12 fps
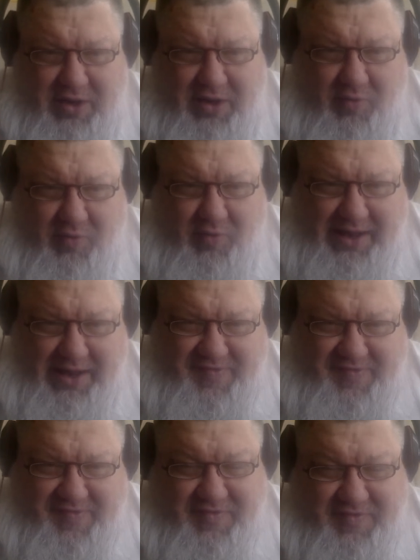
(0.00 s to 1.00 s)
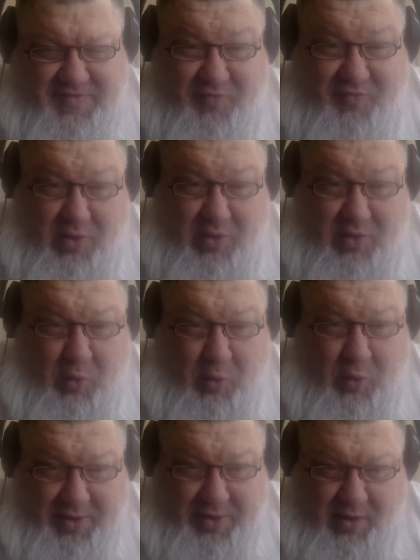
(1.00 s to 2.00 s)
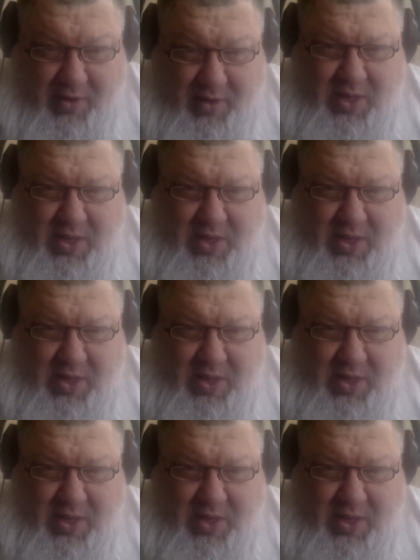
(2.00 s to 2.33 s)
do that season 4 opener,